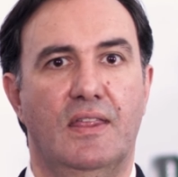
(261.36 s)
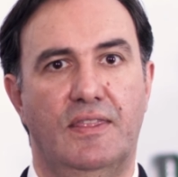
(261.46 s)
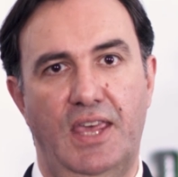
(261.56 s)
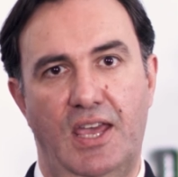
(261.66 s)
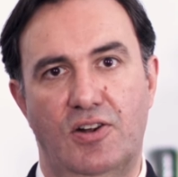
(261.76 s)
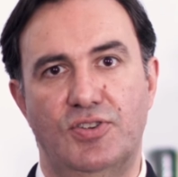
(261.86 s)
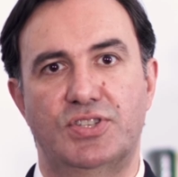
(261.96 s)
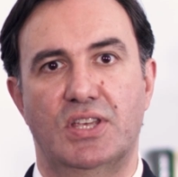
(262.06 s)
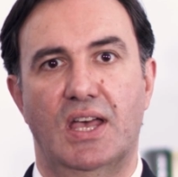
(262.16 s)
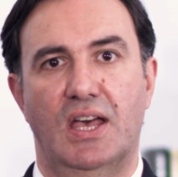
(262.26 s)

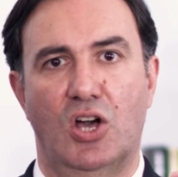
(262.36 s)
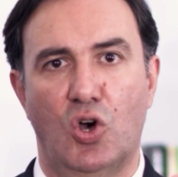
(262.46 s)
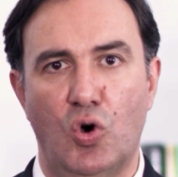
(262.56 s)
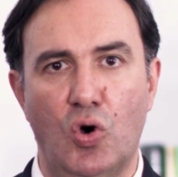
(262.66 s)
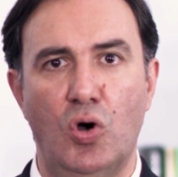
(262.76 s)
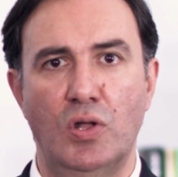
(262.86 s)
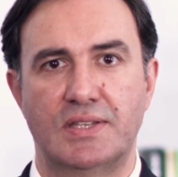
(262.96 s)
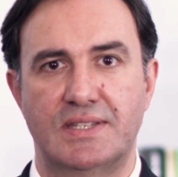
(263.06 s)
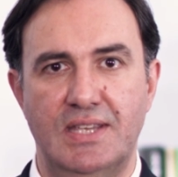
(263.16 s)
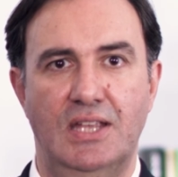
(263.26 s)
there's a whole
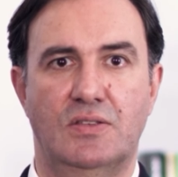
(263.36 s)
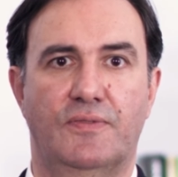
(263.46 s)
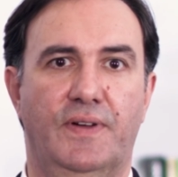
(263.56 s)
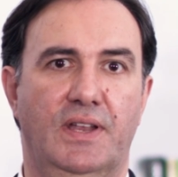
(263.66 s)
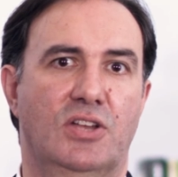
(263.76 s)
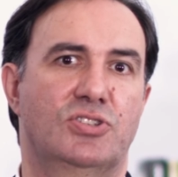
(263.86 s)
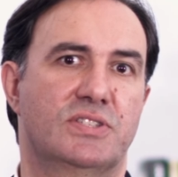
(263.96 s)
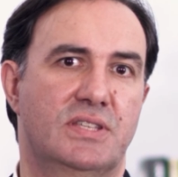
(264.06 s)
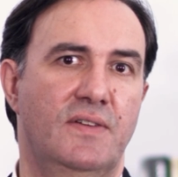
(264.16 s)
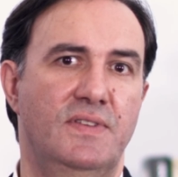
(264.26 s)
set of financial
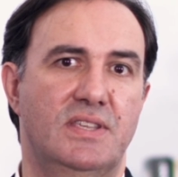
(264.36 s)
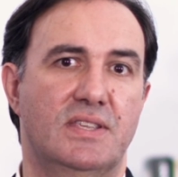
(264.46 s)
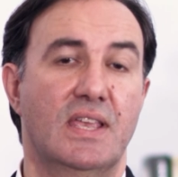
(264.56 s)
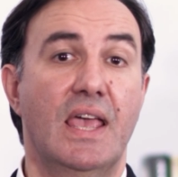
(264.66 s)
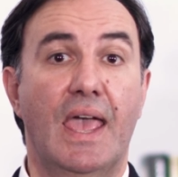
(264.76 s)
services